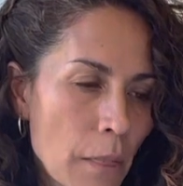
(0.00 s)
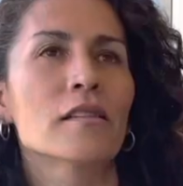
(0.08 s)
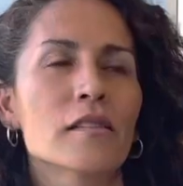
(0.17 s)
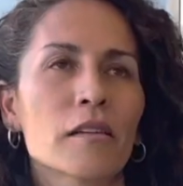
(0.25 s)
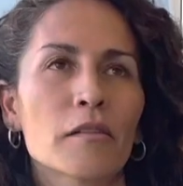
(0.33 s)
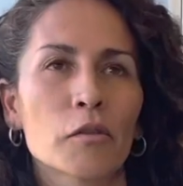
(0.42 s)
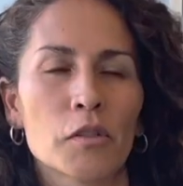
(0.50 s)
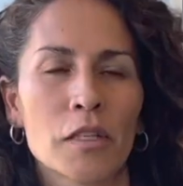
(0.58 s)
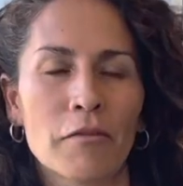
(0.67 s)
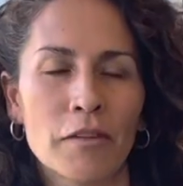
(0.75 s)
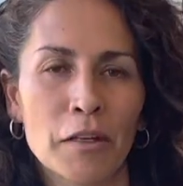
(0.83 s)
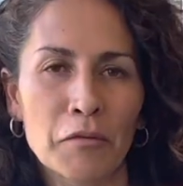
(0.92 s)
It's
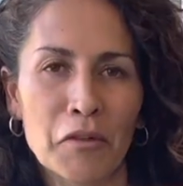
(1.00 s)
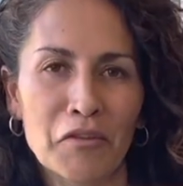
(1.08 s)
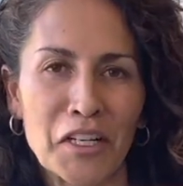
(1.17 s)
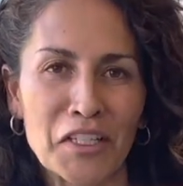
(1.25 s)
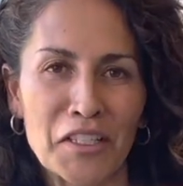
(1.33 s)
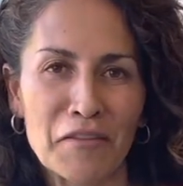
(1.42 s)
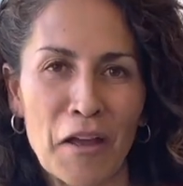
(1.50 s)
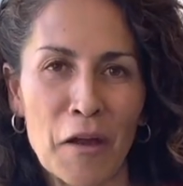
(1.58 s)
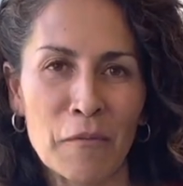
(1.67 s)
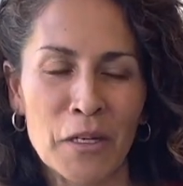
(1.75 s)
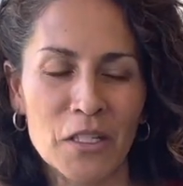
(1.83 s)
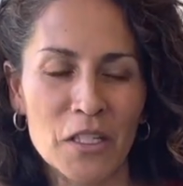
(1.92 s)
definitely a reflection of how
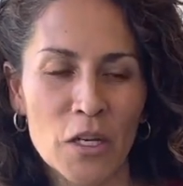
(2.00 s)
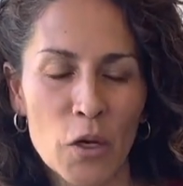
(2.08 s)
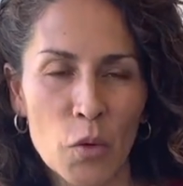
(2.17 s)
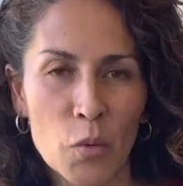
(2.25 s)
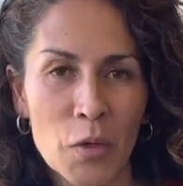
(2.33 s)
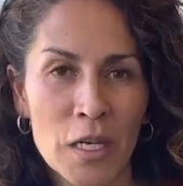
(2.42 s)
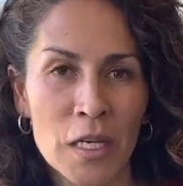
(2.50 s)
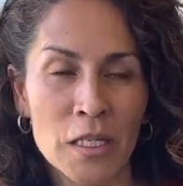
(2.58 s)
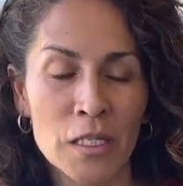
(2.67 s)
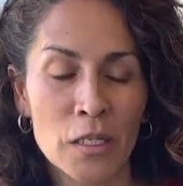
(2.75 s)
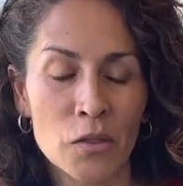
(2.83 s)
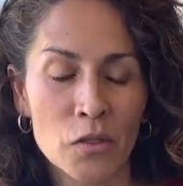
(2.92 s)
much we
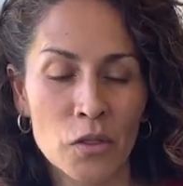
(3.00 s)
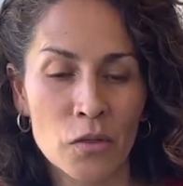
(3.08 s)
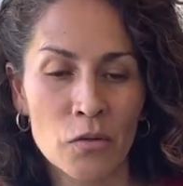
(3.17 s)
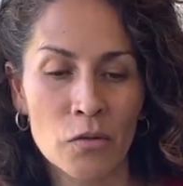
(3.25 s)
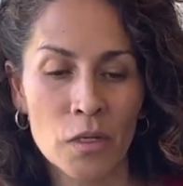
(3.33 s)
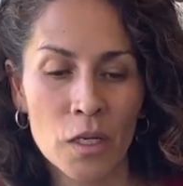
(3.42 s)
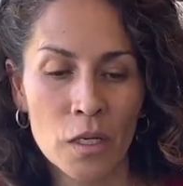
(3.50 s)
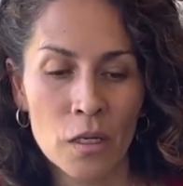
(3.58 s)
tend to